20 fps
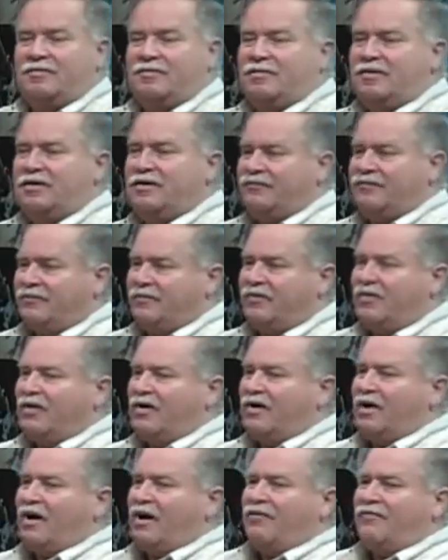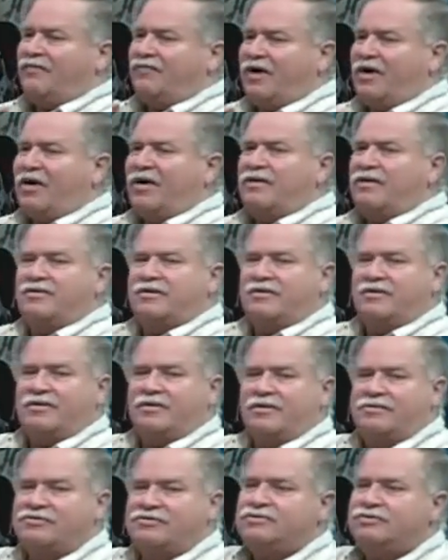If I find that
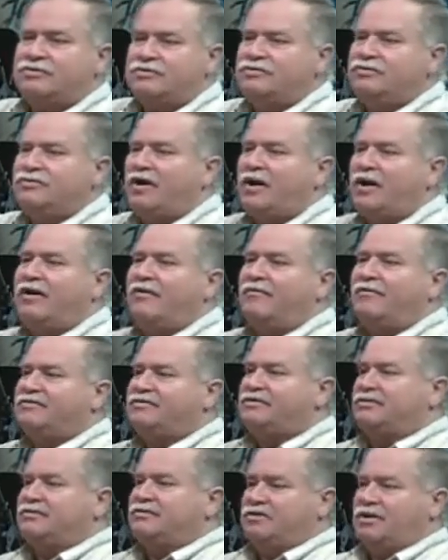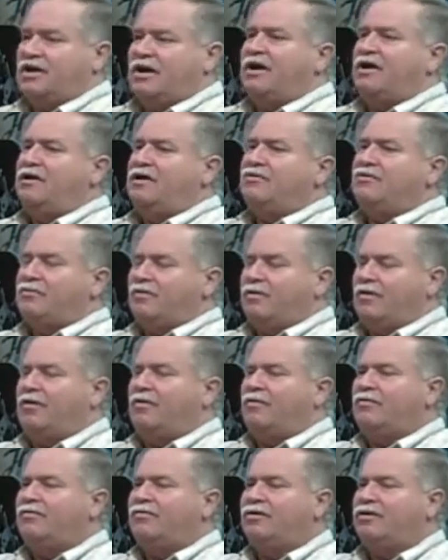those who have sustained
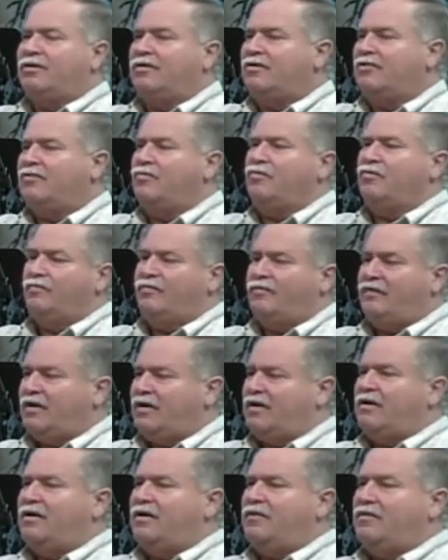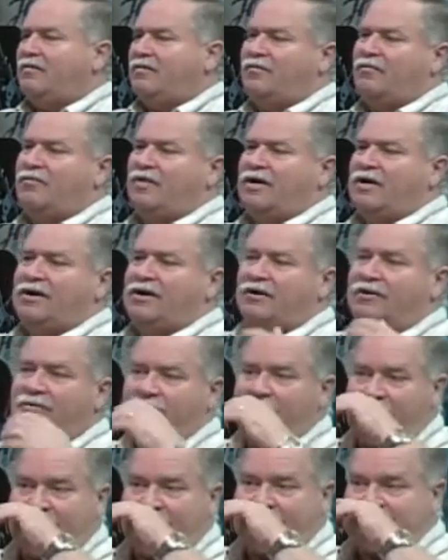growth and they're fed on a
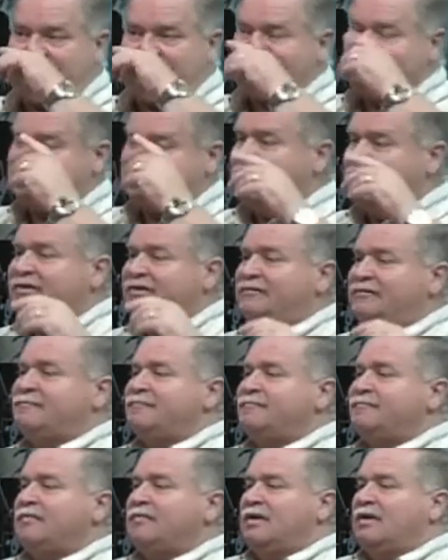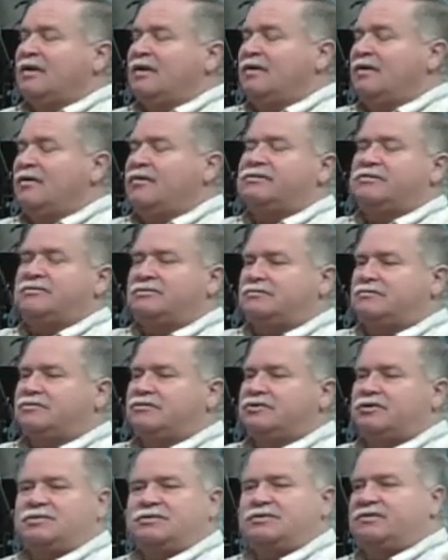regular basis, there's little
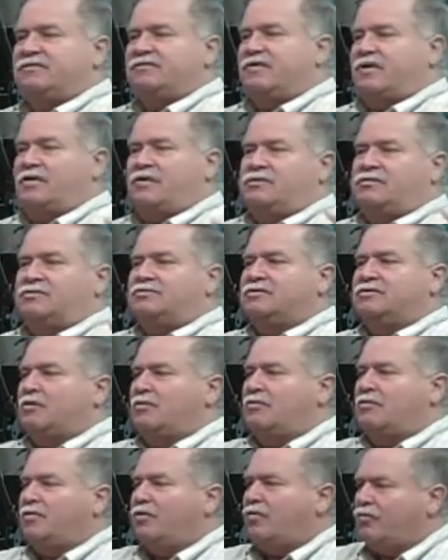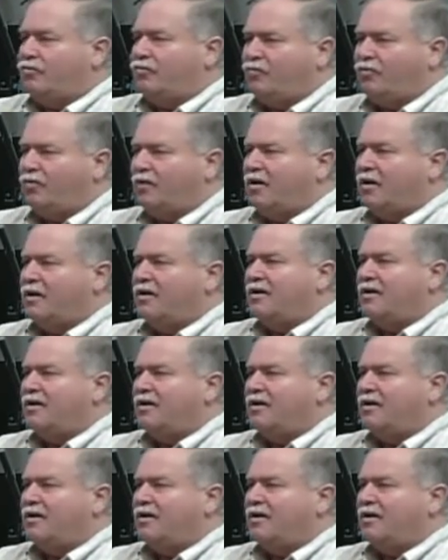trips and falls all along the way.